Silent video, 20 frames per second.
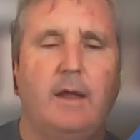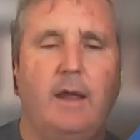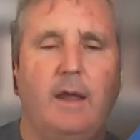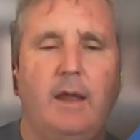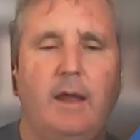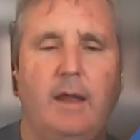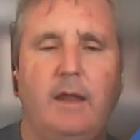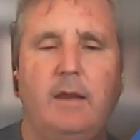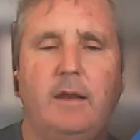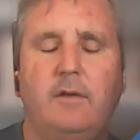
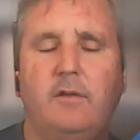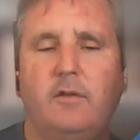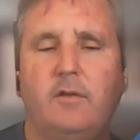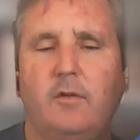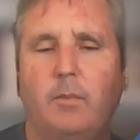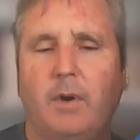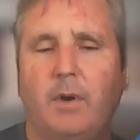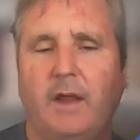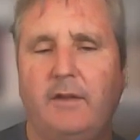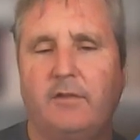and
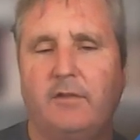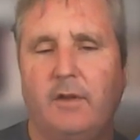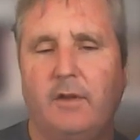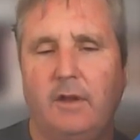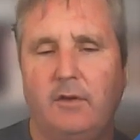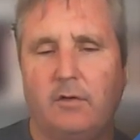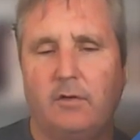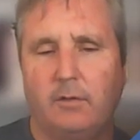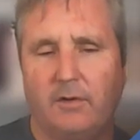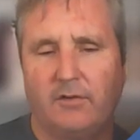you place it
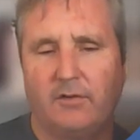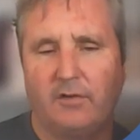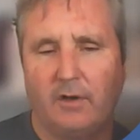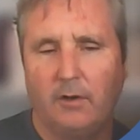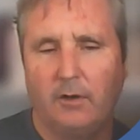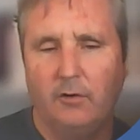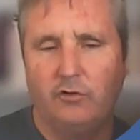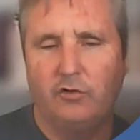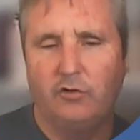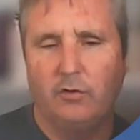into a
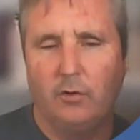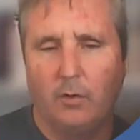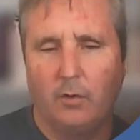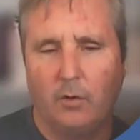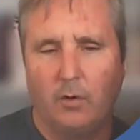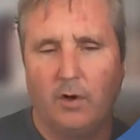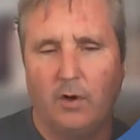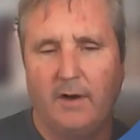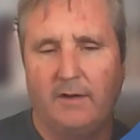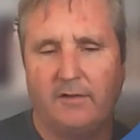solution,
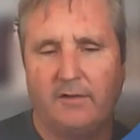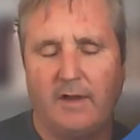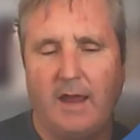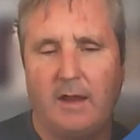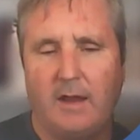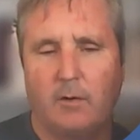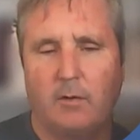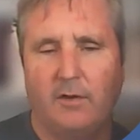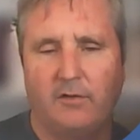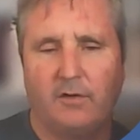or it's
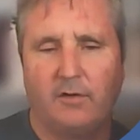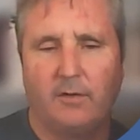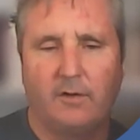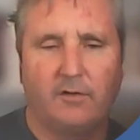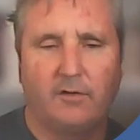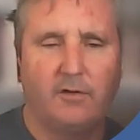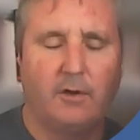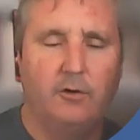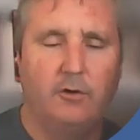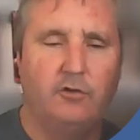aqueous in
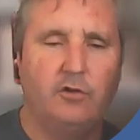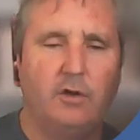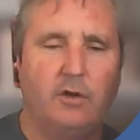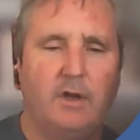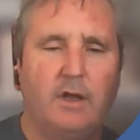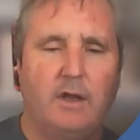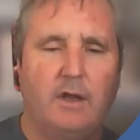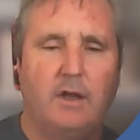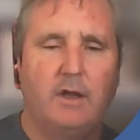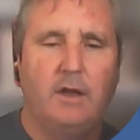the
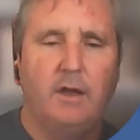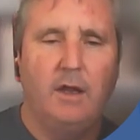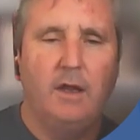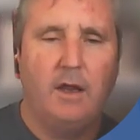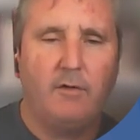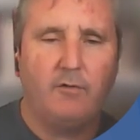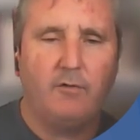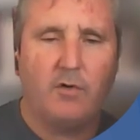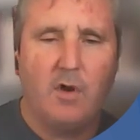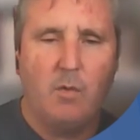solution,
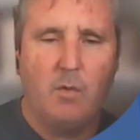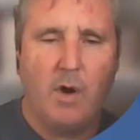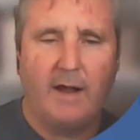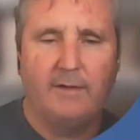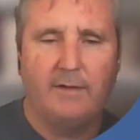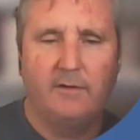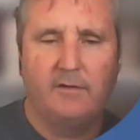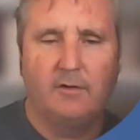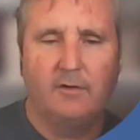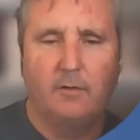every
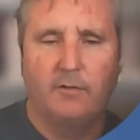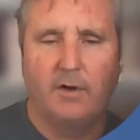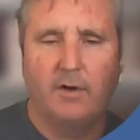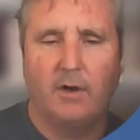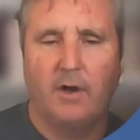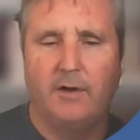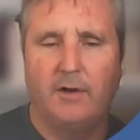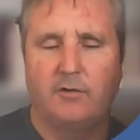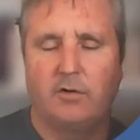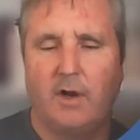1 silver
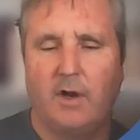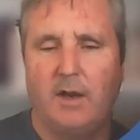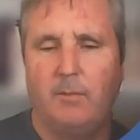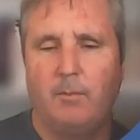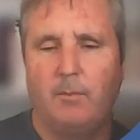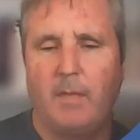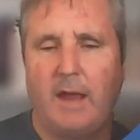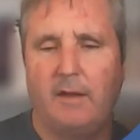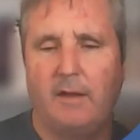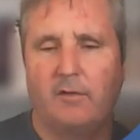nitrate
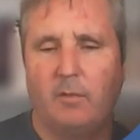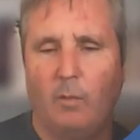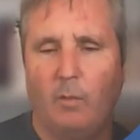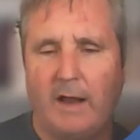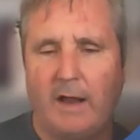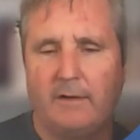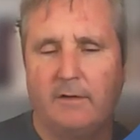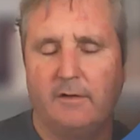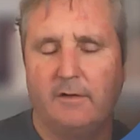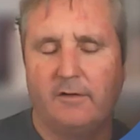makes
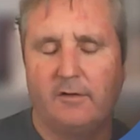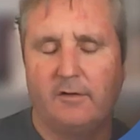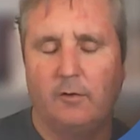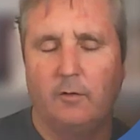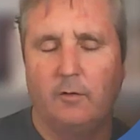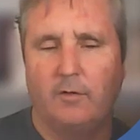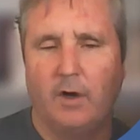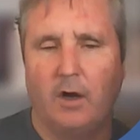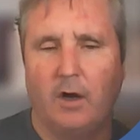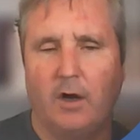1
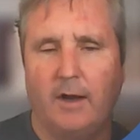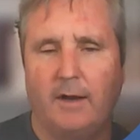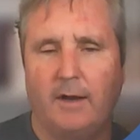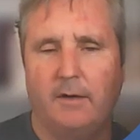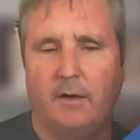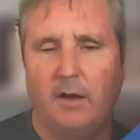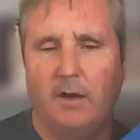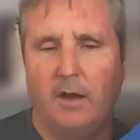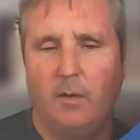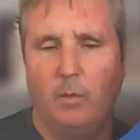silver
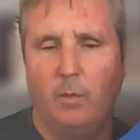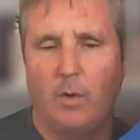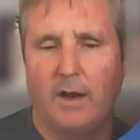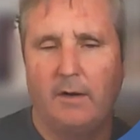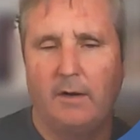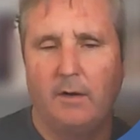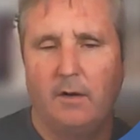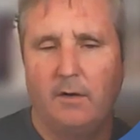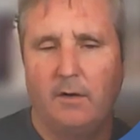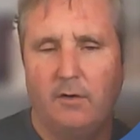ion and
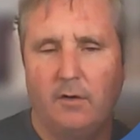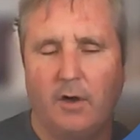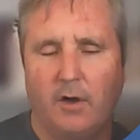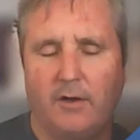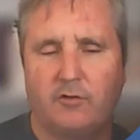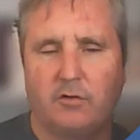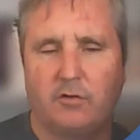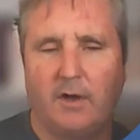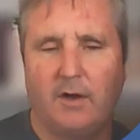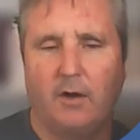1
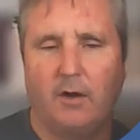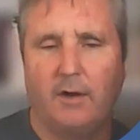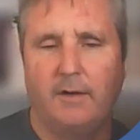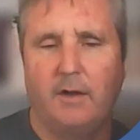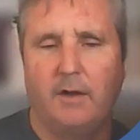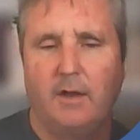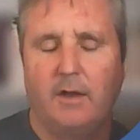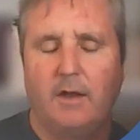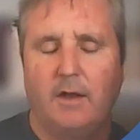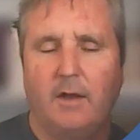nitrate
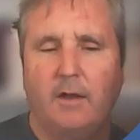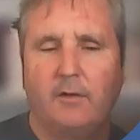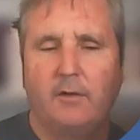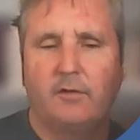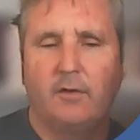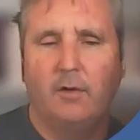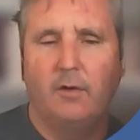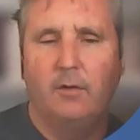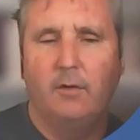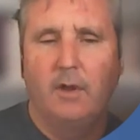ion.
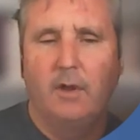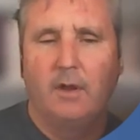So